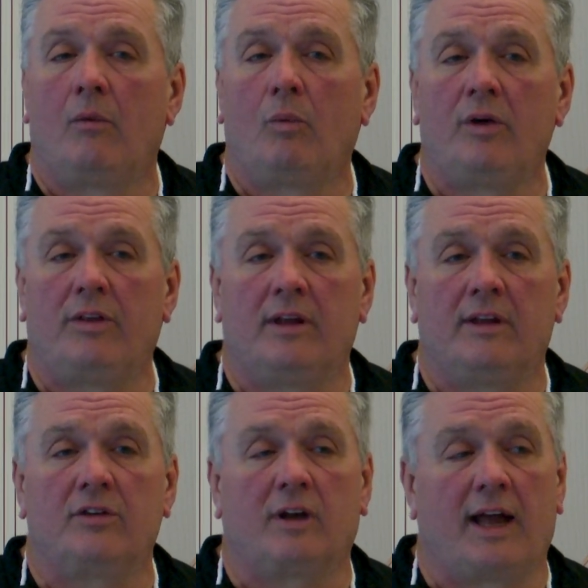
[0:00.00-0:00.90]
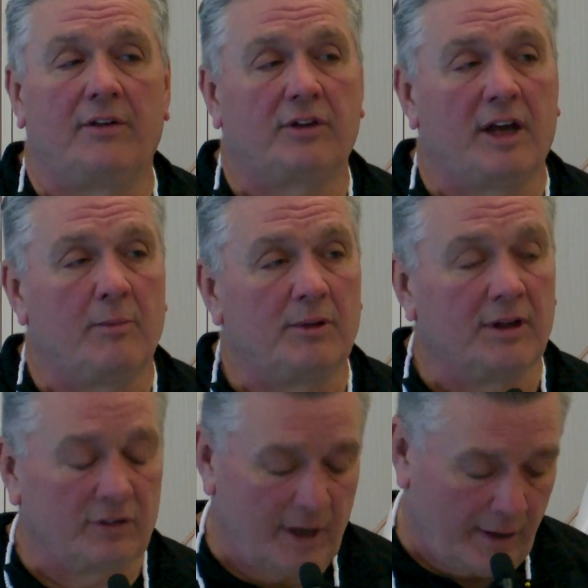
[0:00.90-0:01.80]
within this landscape in
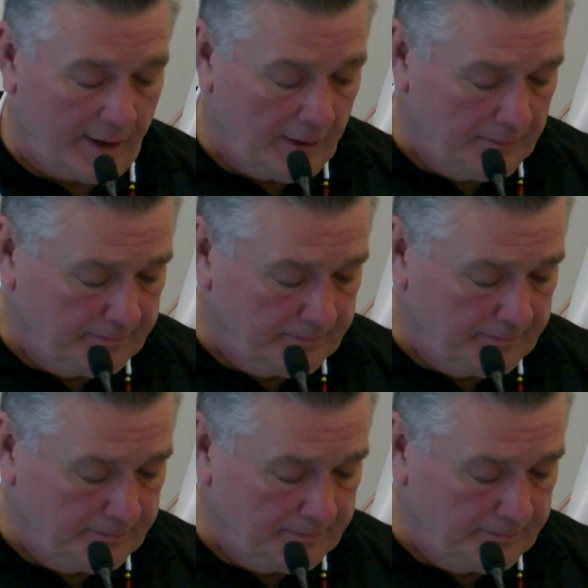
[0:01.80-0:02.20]
this area.